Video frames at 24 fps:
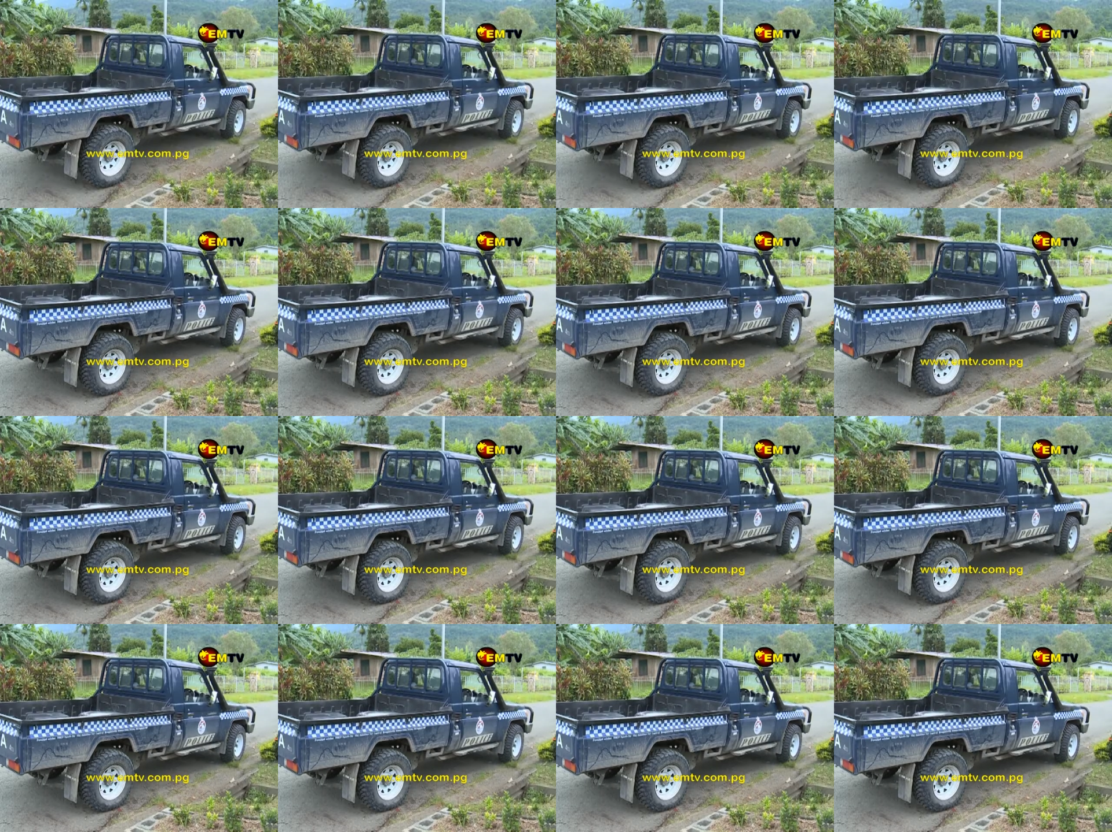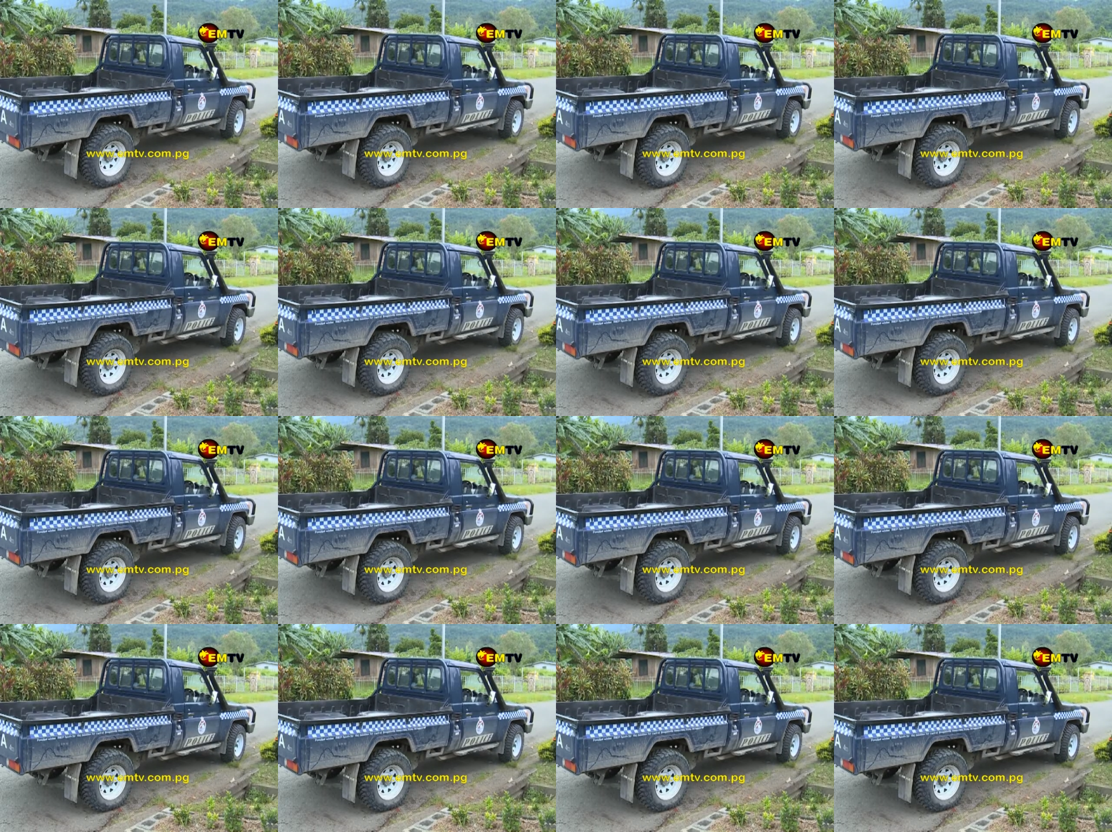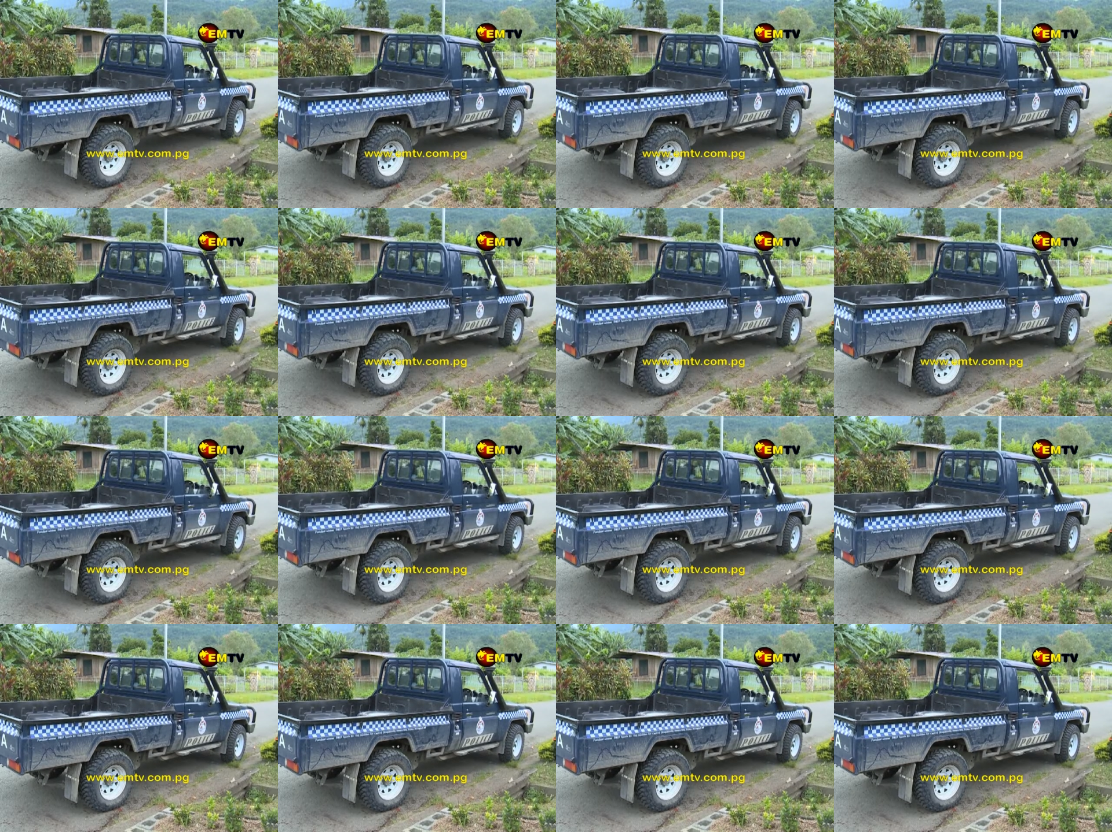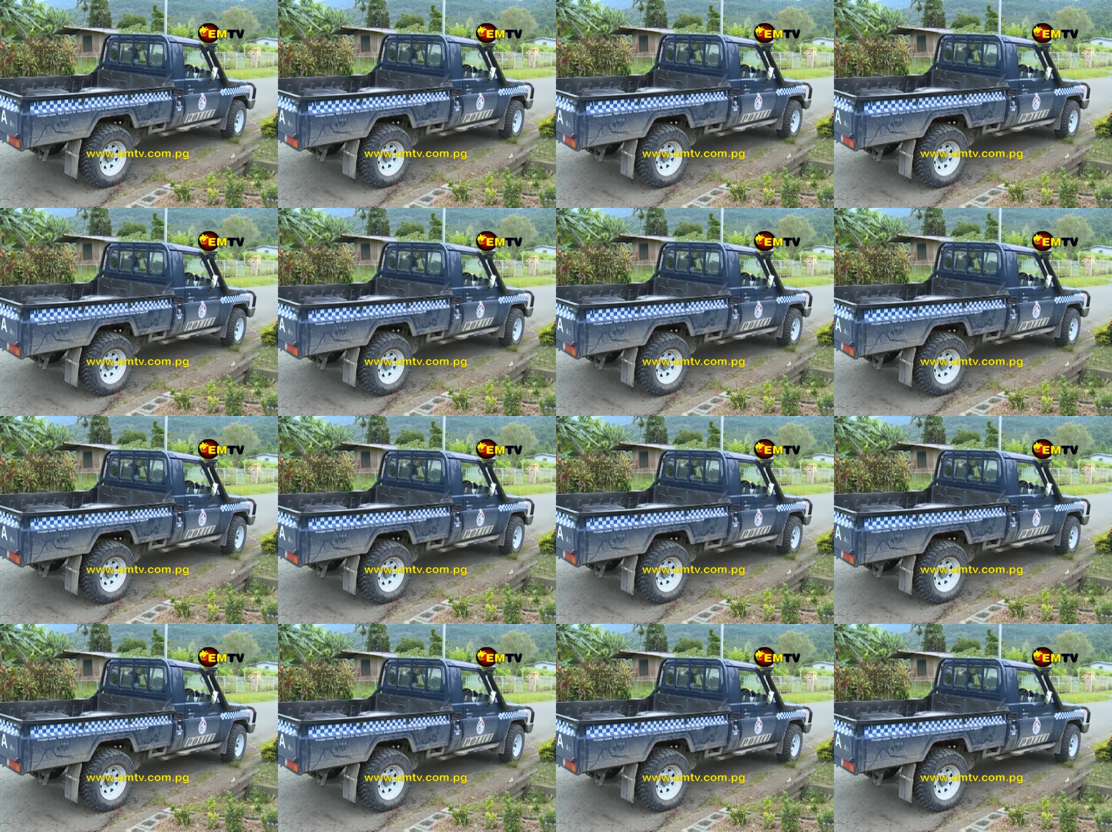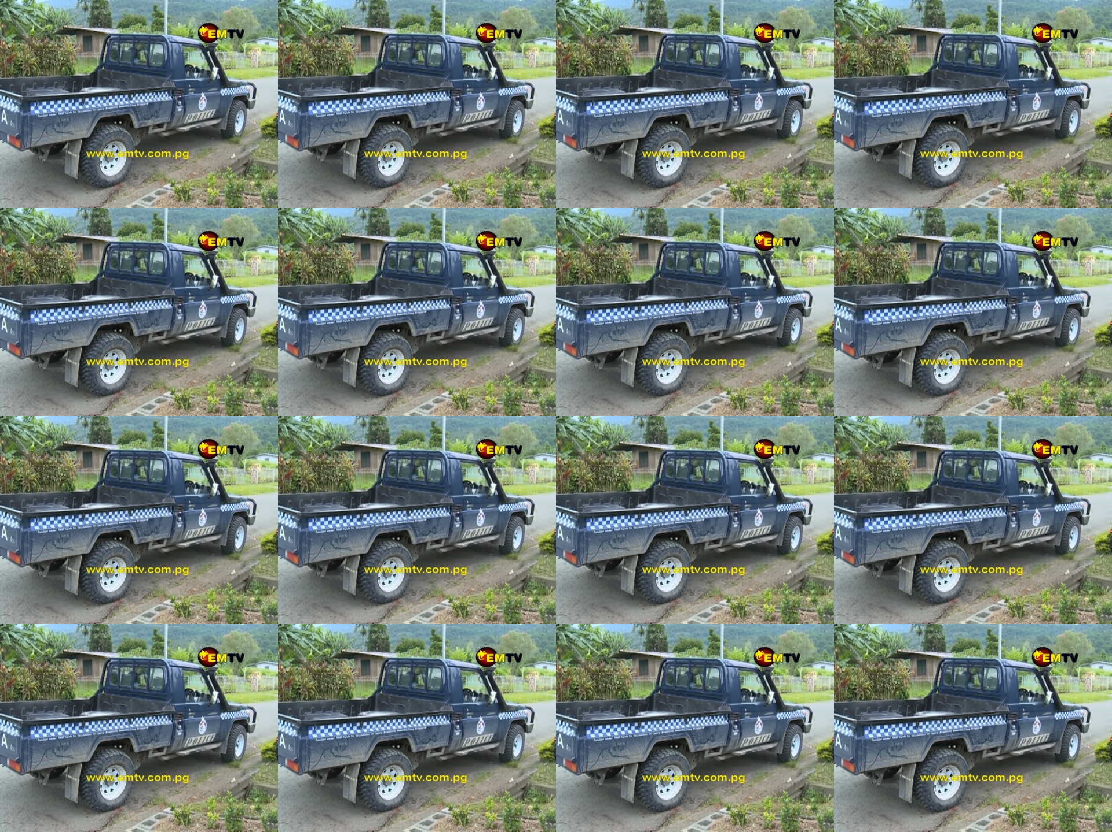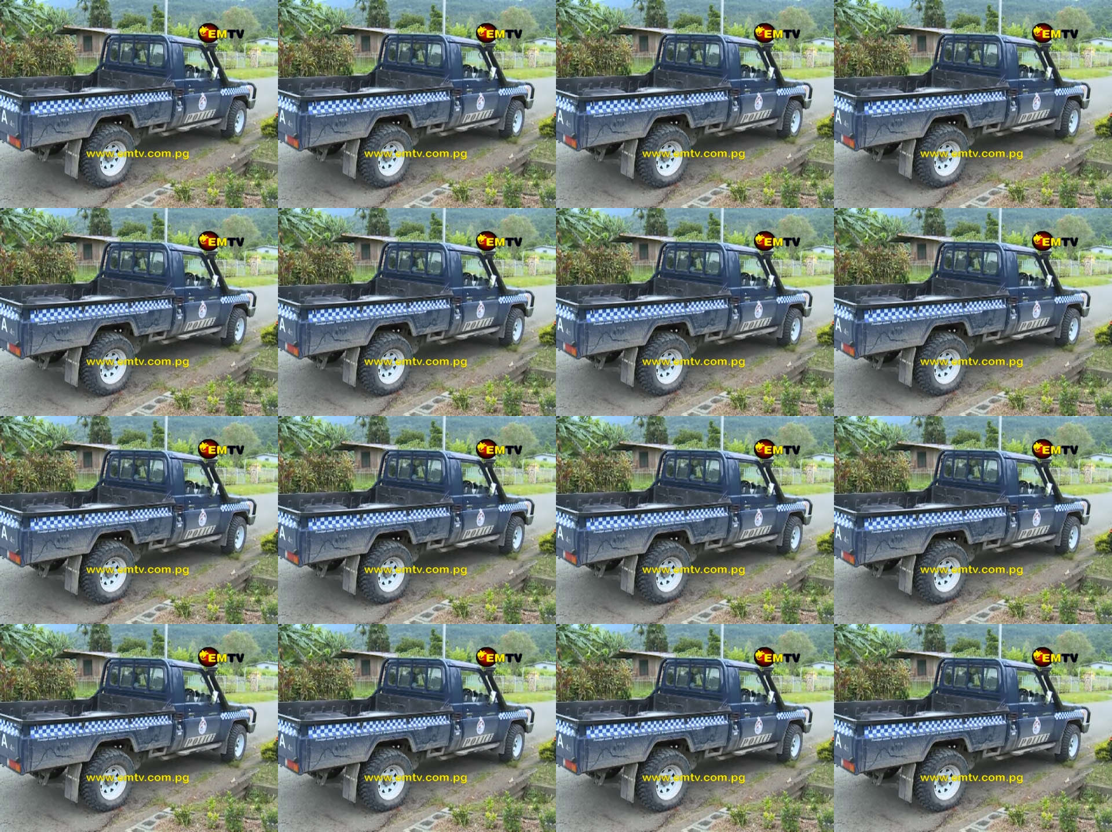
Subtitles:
Nobody's mouth can be seen.